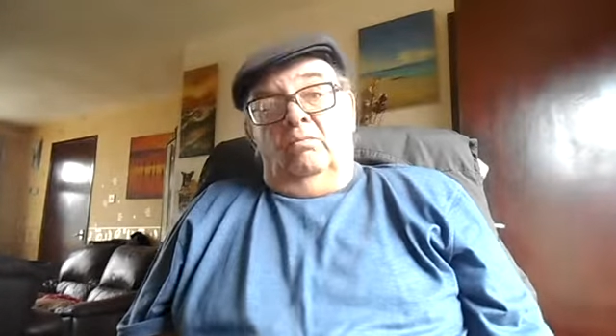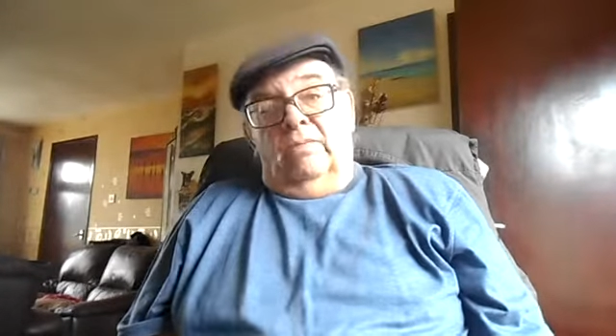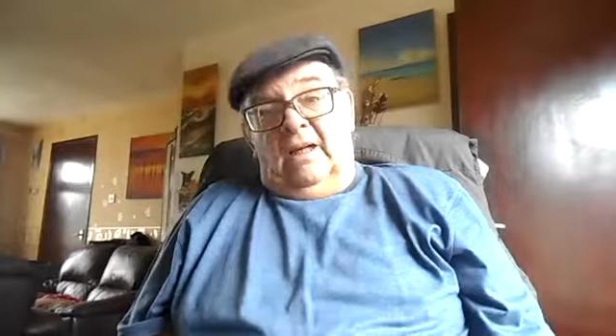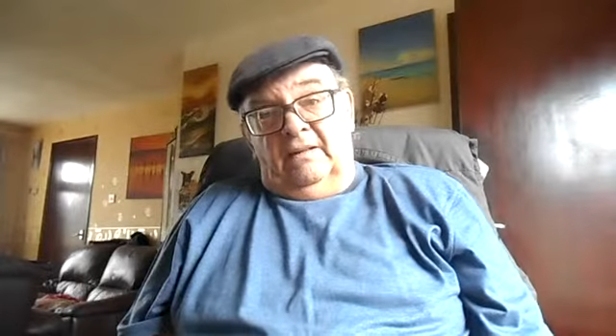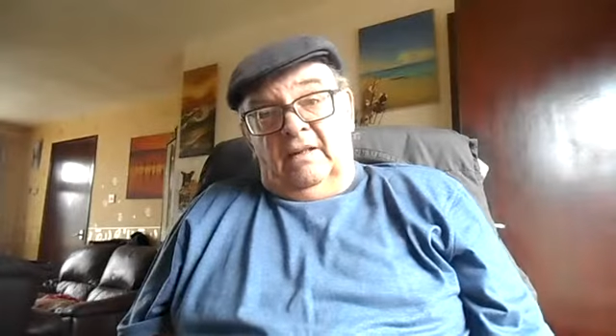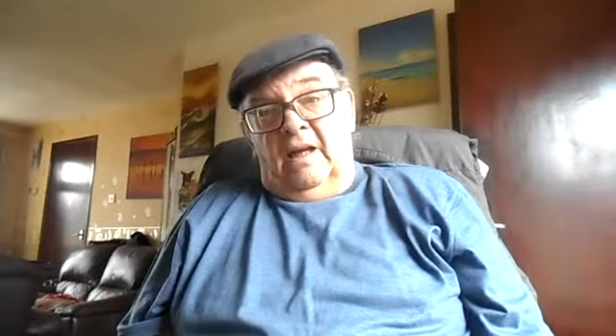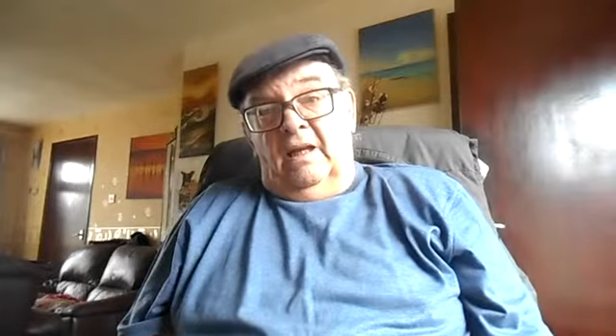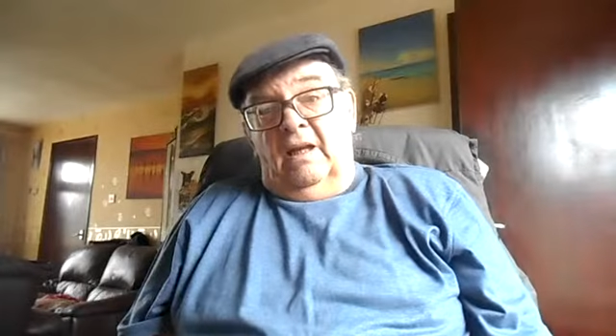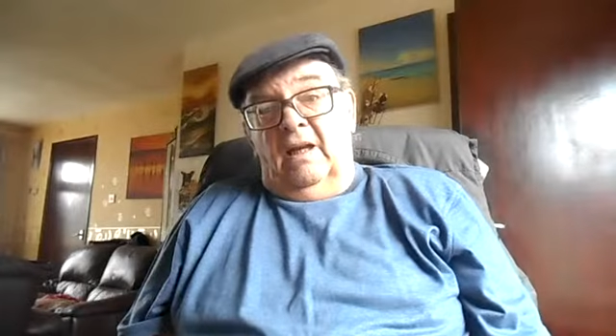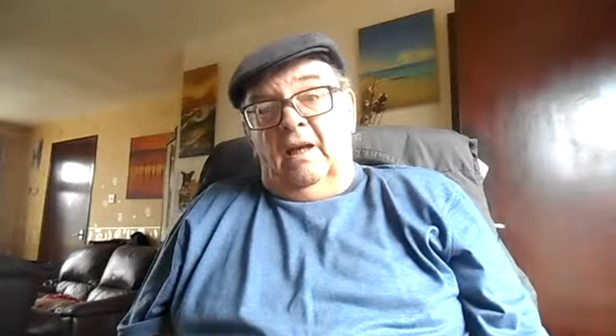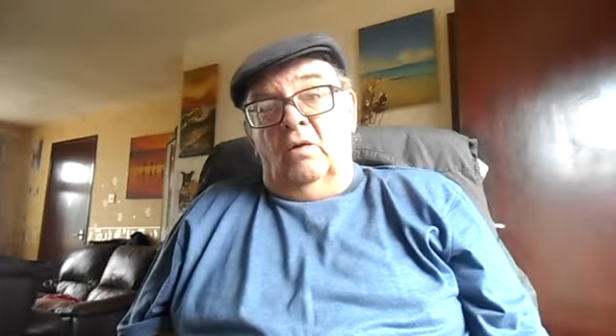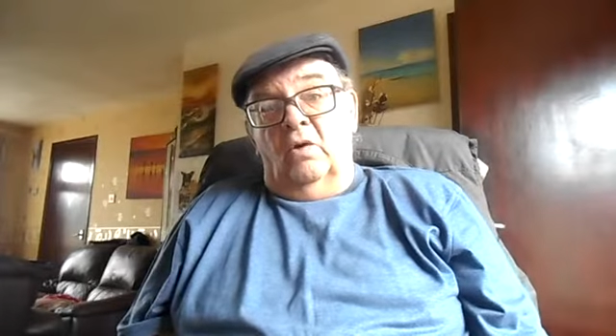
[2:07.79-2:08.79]
Back
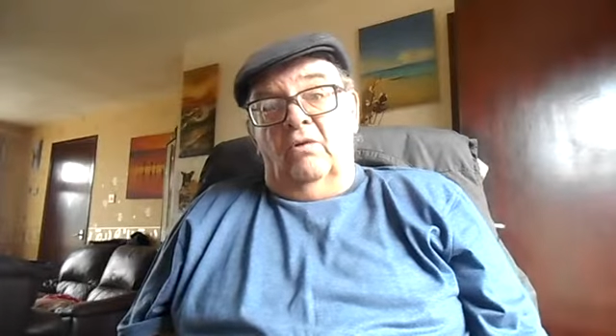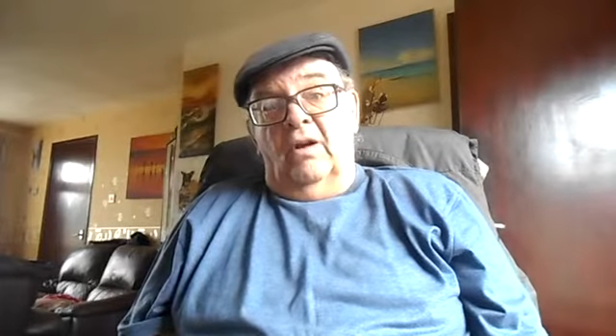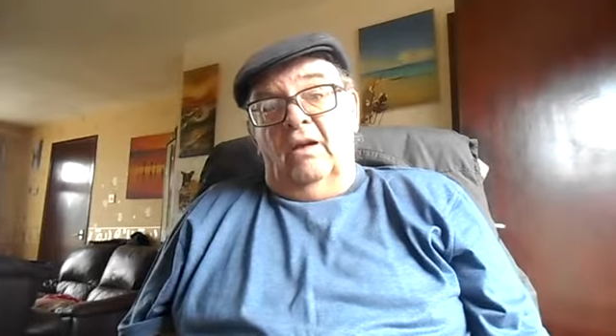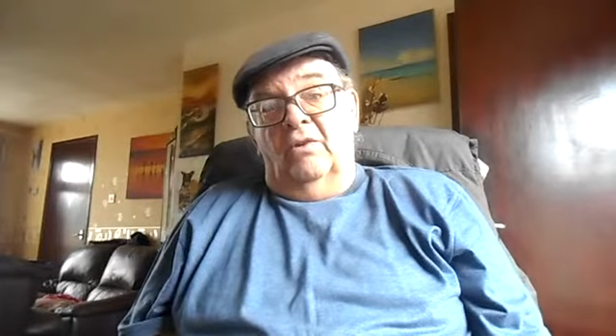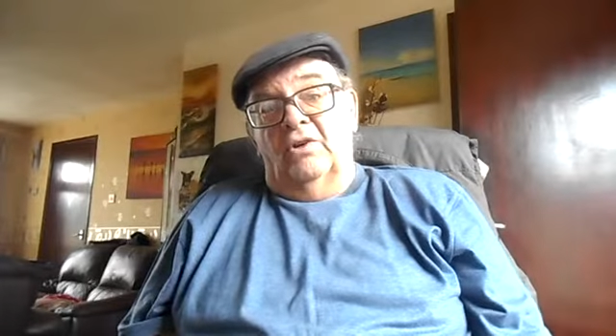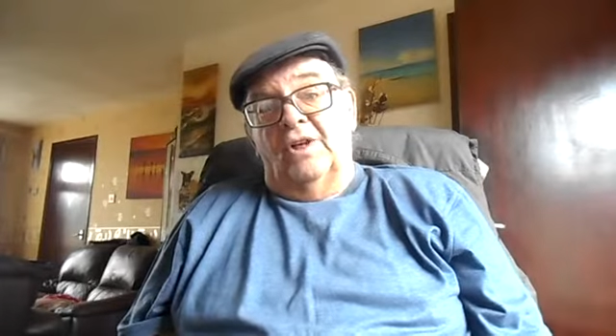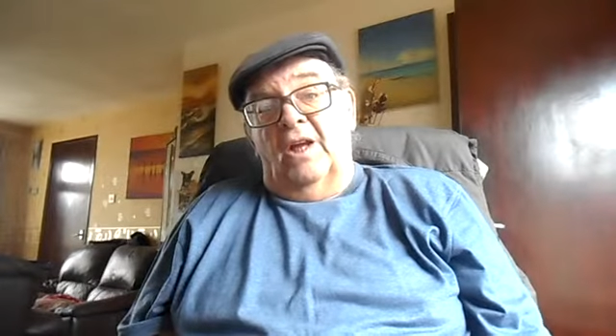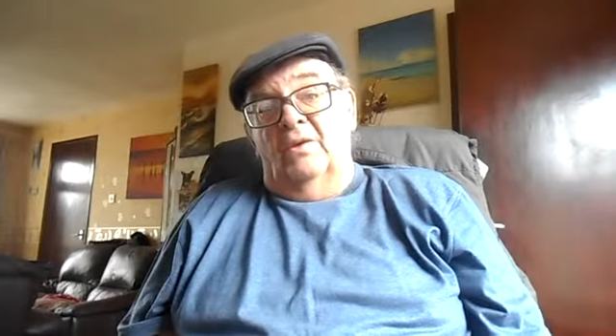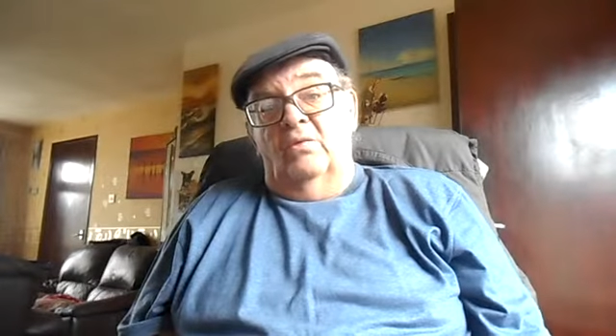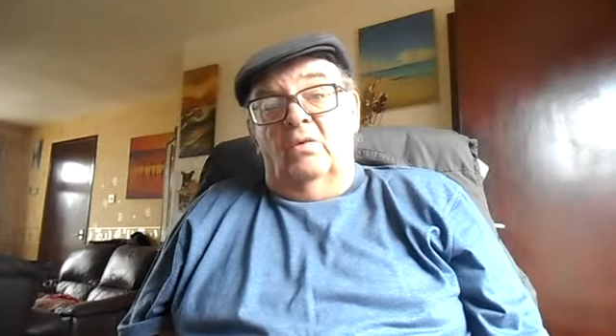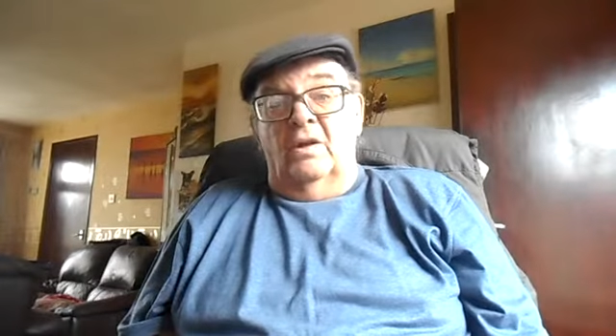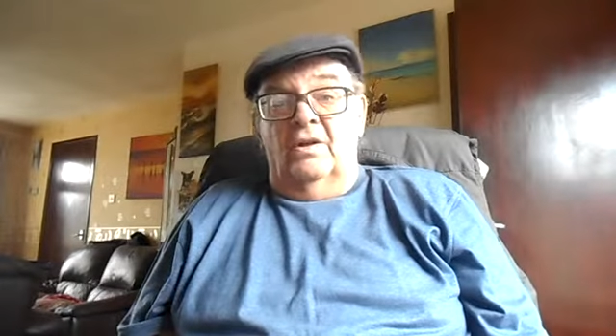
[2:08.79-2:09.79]
then I hung around the shed
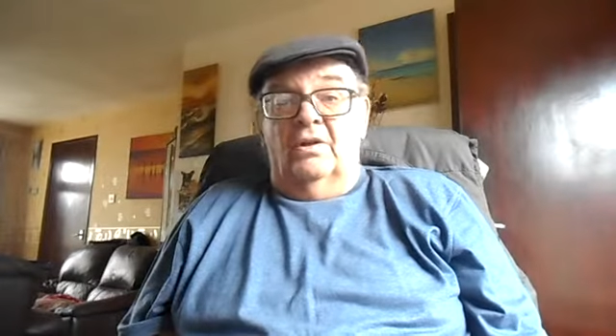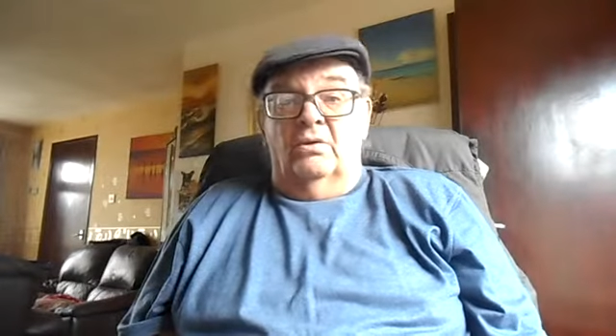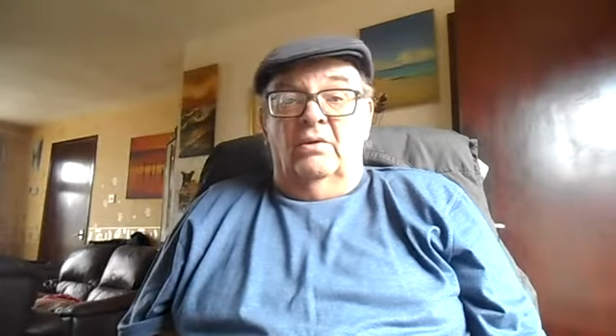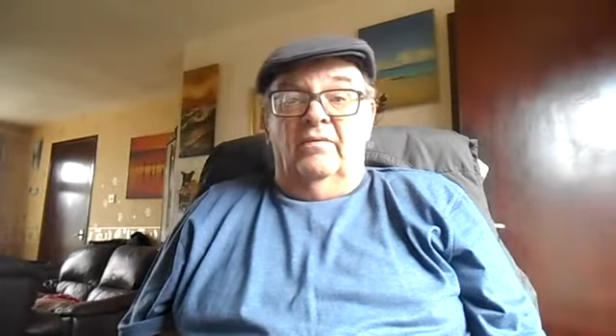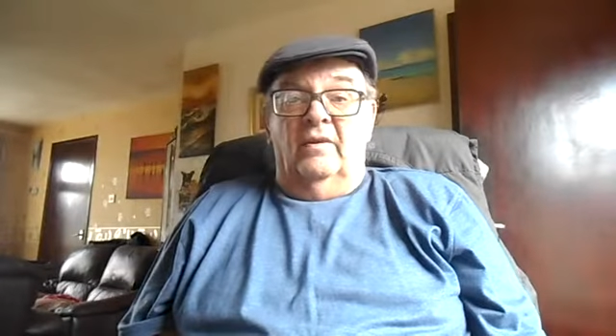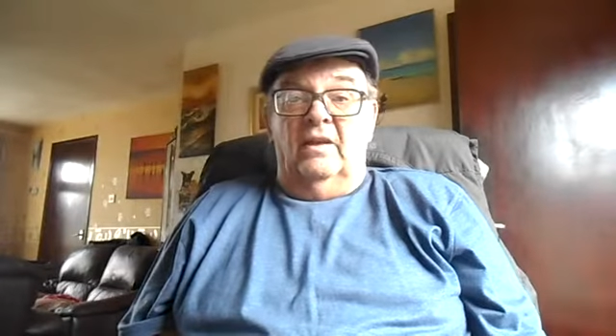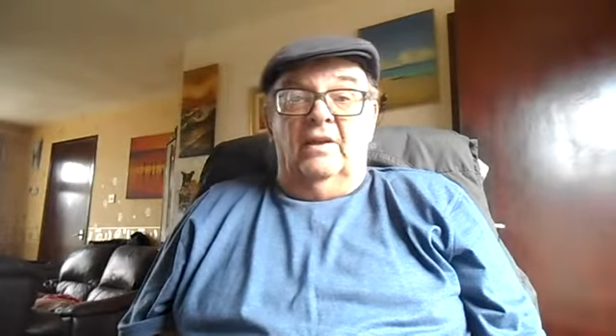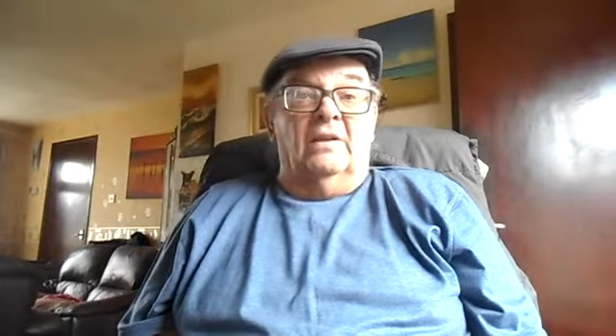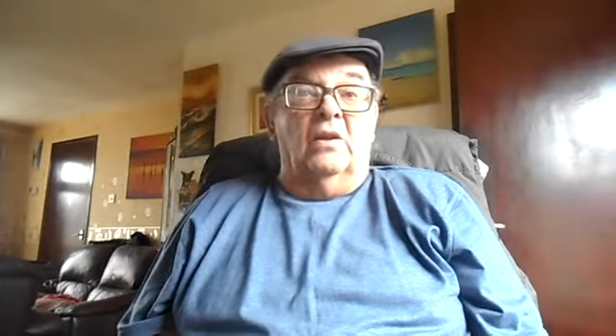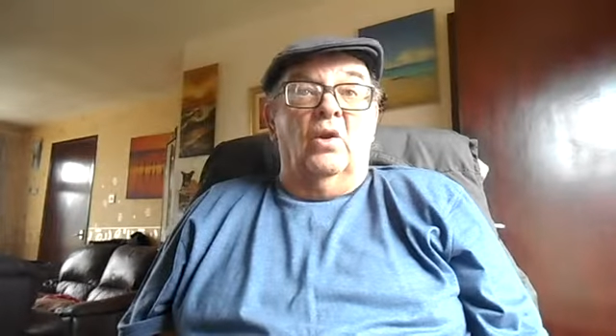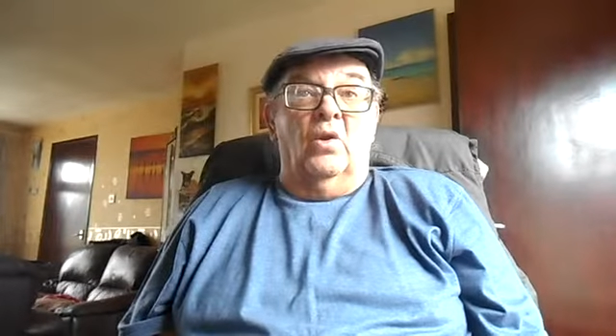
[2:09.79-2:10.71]
at work doing very little,